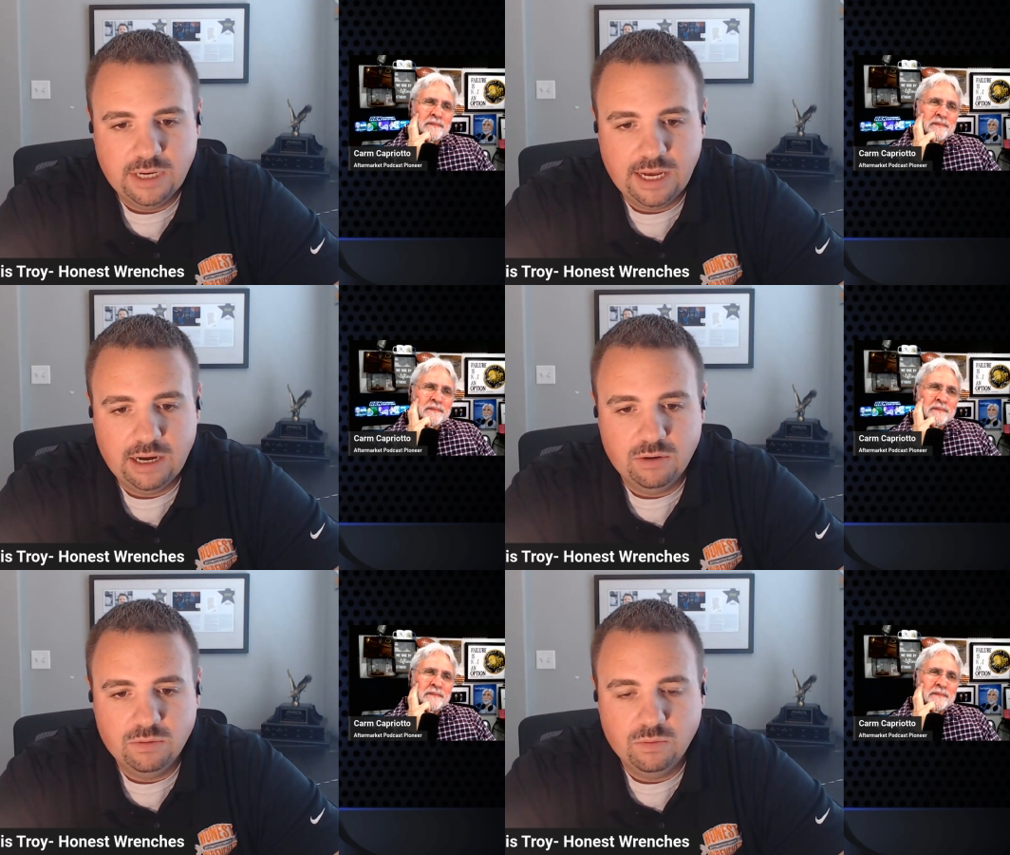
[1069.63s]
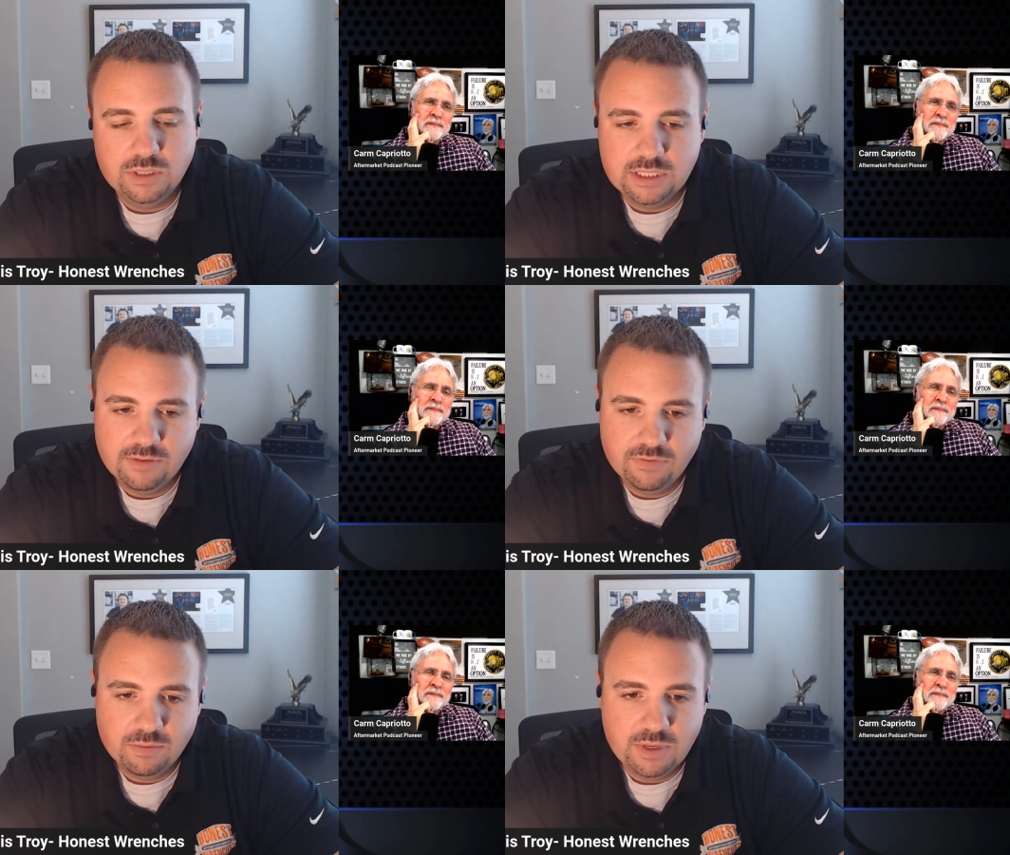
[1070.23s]
Speaker 1: Now, what's
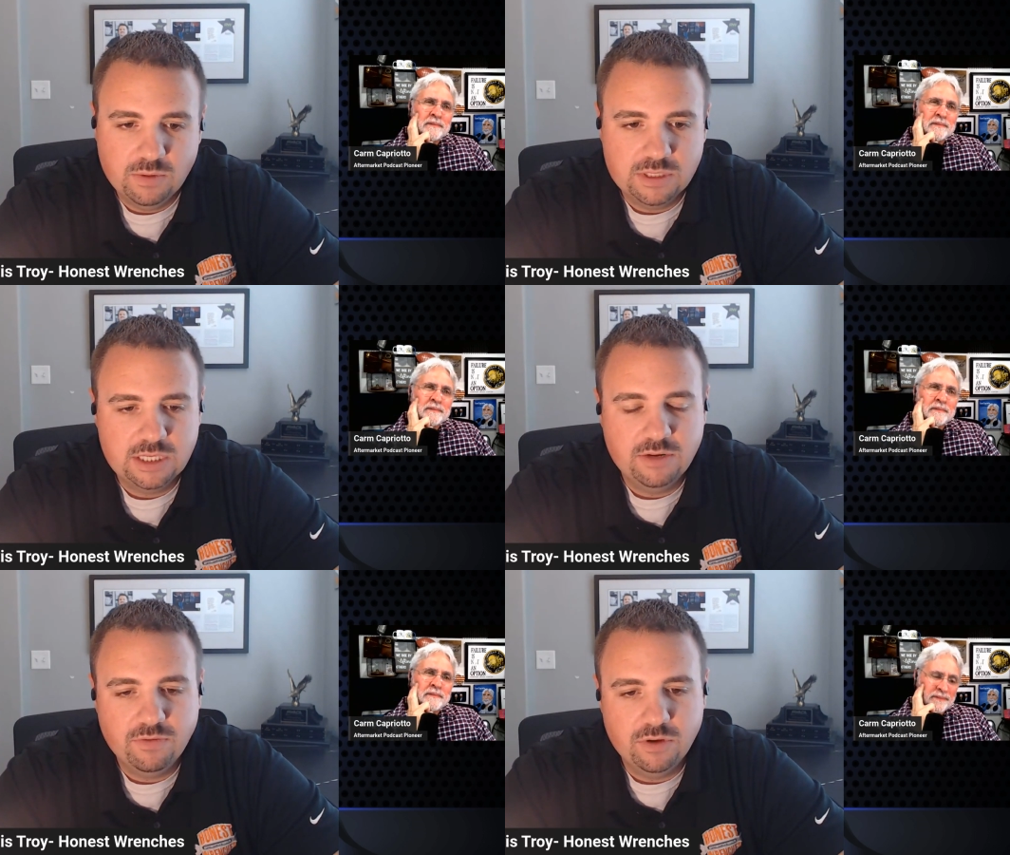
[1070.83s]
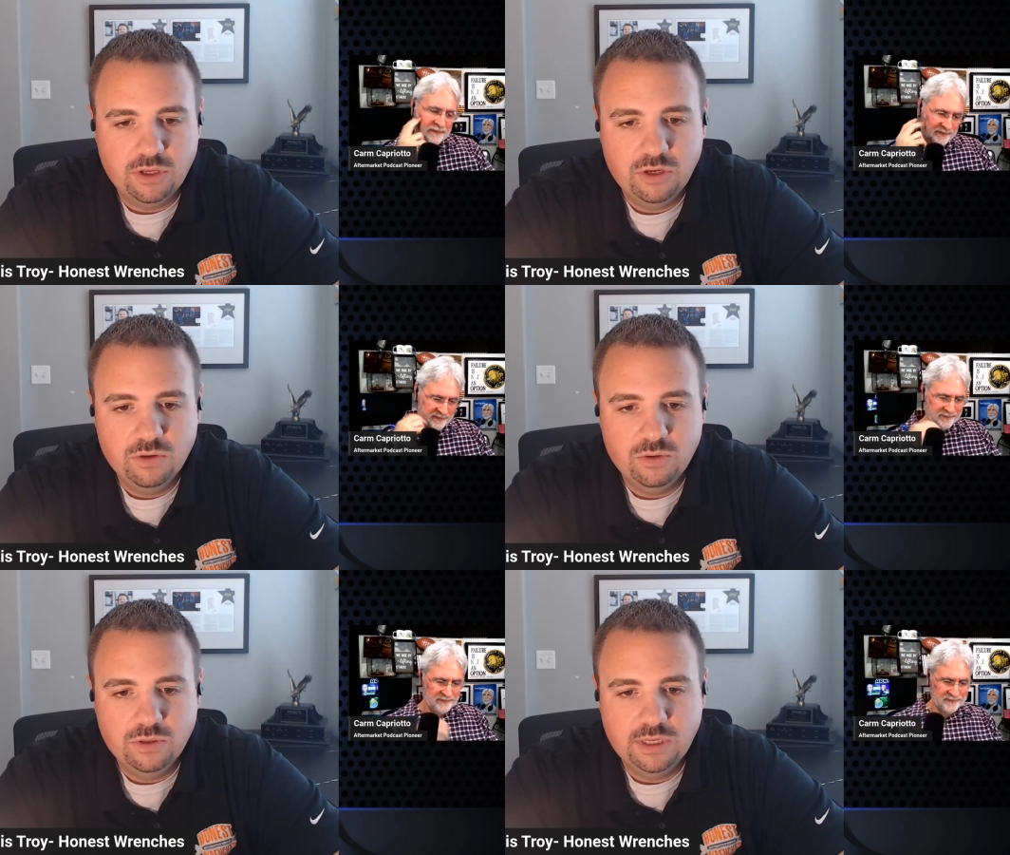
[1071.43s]
in it for me, what's in it for
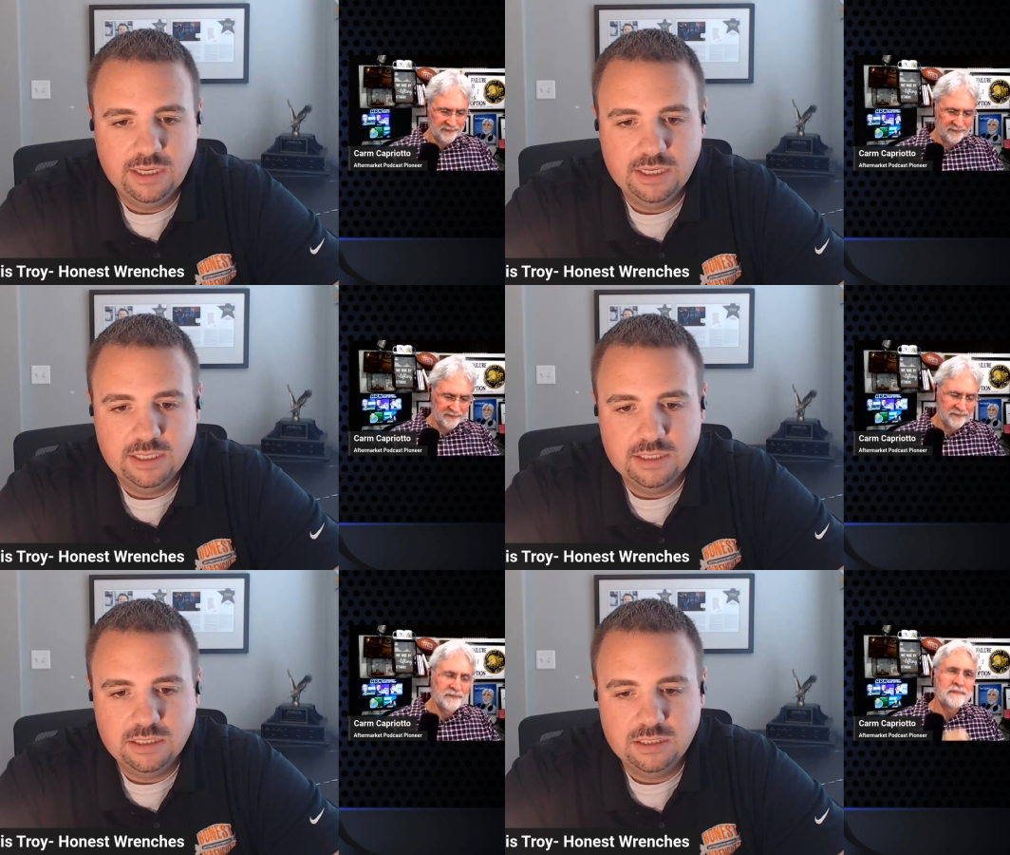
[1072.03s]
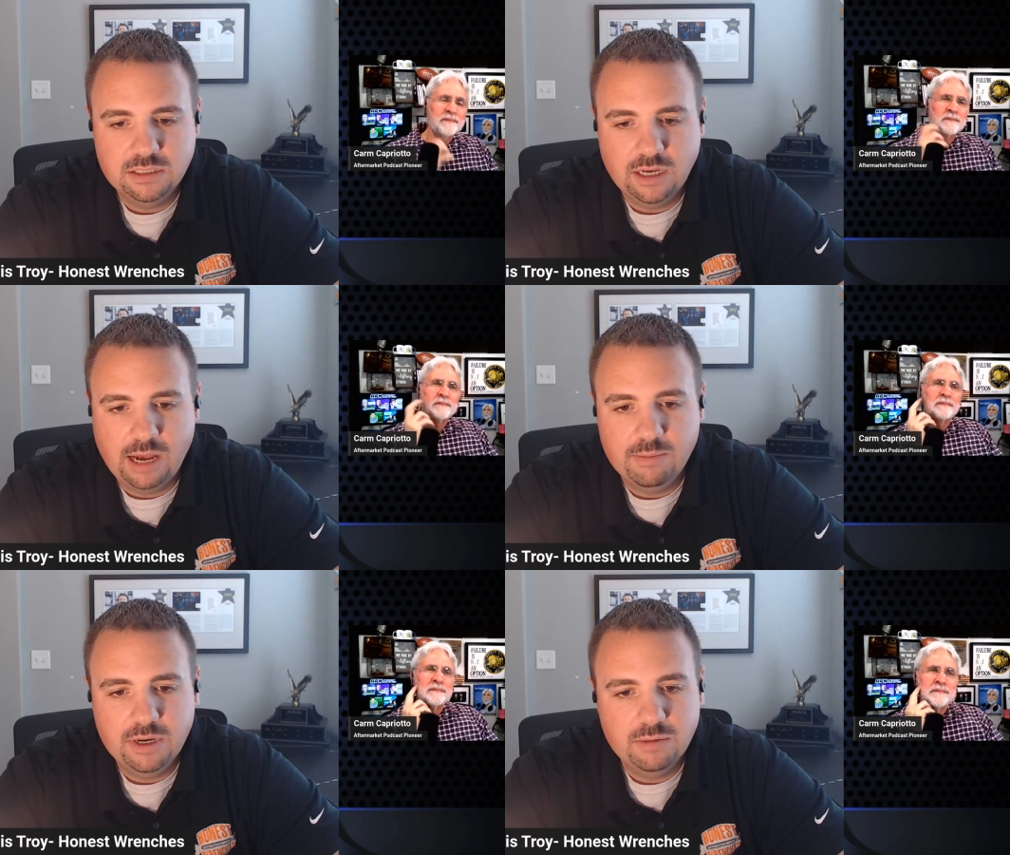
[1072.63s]
you is
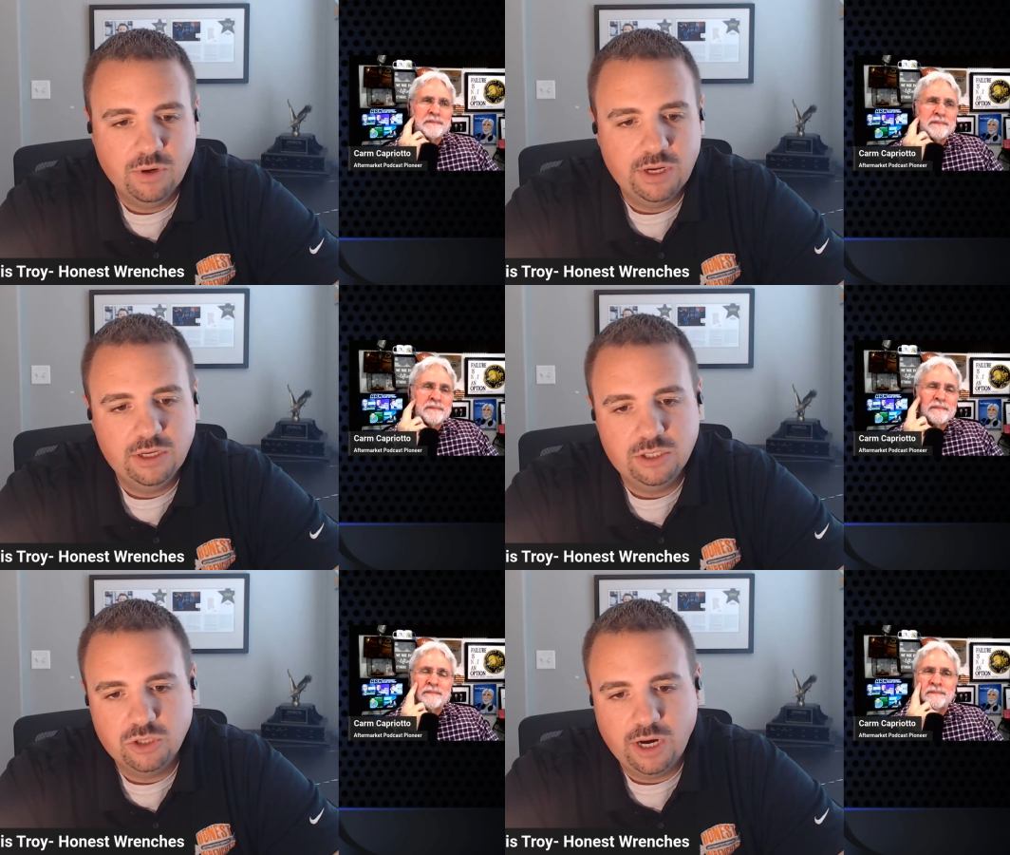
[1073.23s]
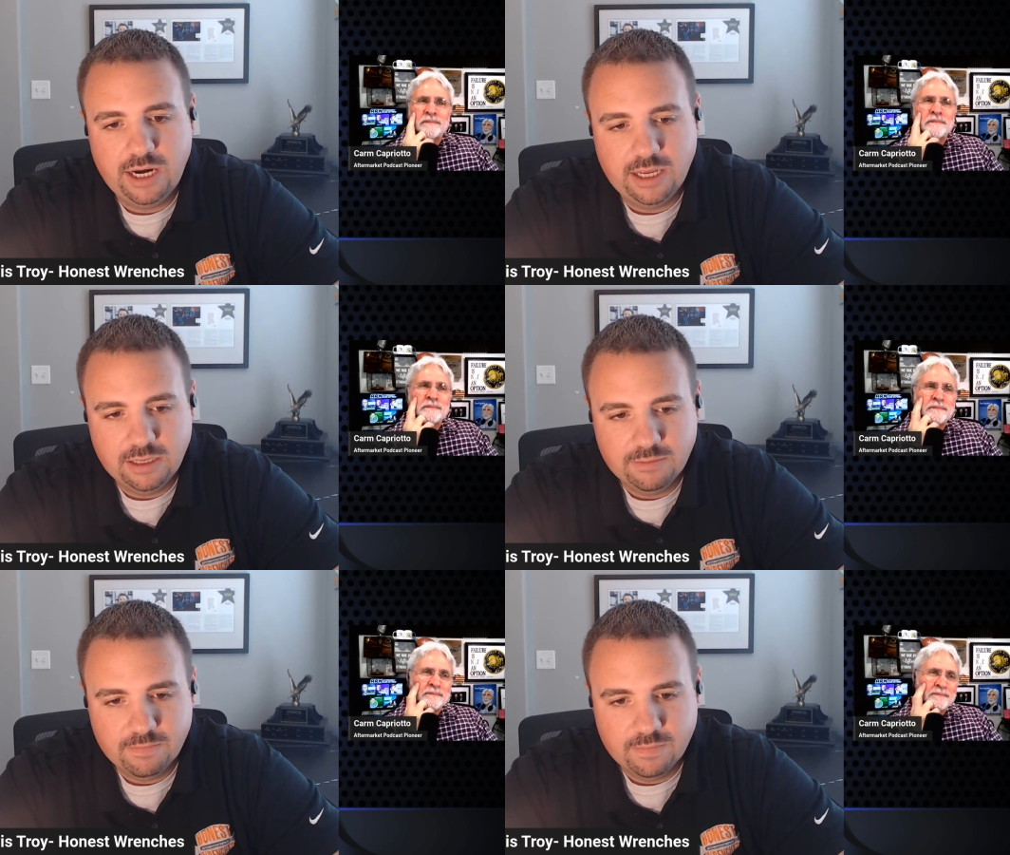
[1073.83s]
I'm going to bring you to
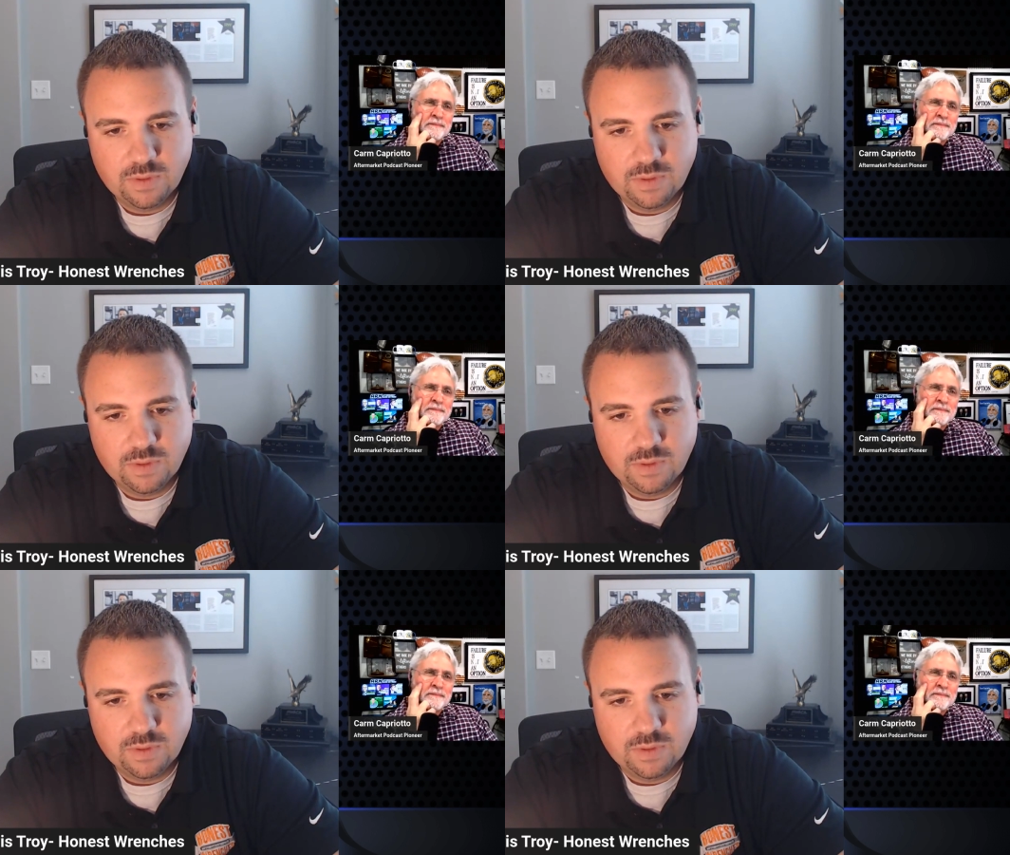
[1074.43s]
training.